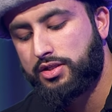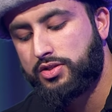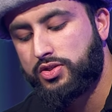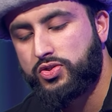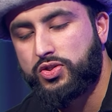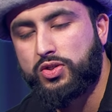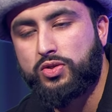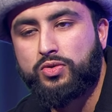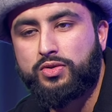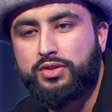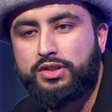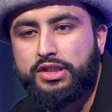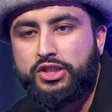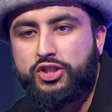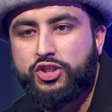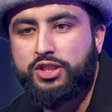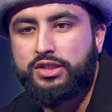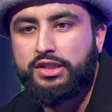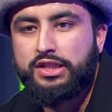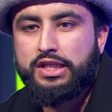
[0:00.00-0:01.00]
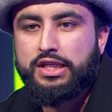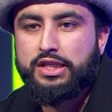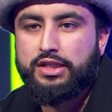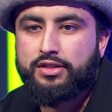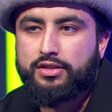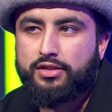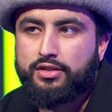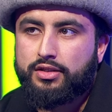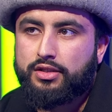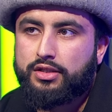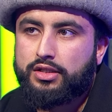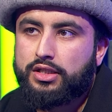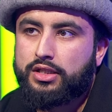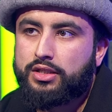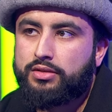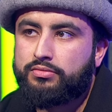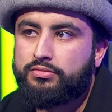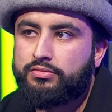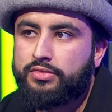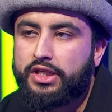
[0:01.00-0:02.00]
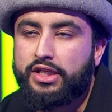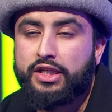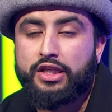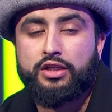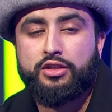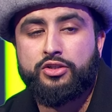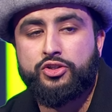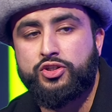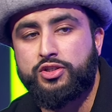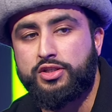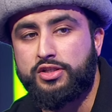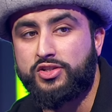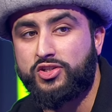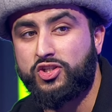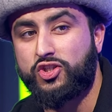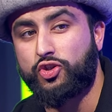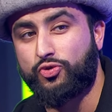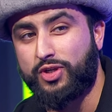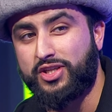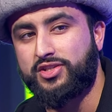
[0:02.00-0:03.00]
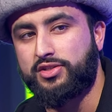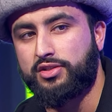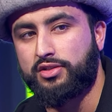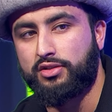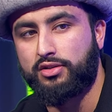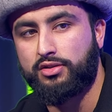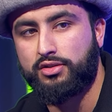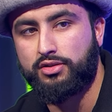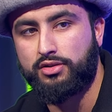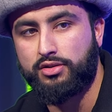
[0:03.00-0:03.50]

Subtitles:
So tashdeed in English is stressing.